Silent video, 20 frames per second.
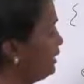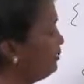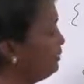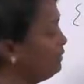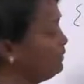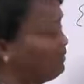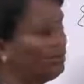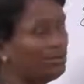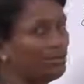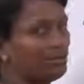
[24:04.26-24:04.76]

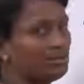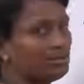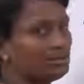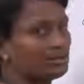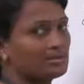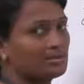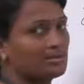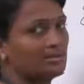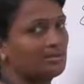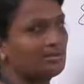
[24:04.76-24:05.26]
variable
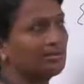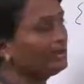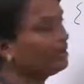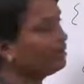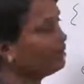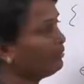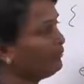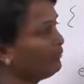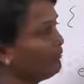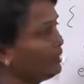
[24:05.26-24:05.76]
holds
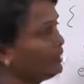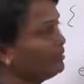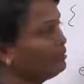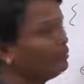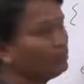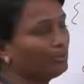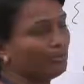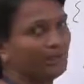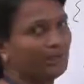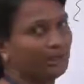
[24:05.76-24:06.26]
the
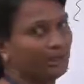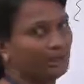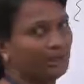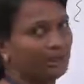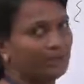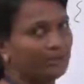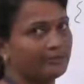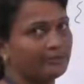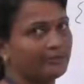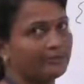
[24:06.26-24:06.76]
value to be
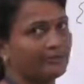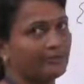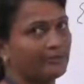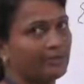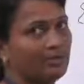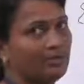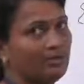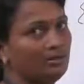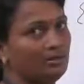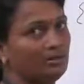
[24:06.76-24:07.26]
deleted
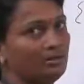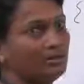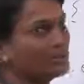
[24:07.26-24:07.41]
from the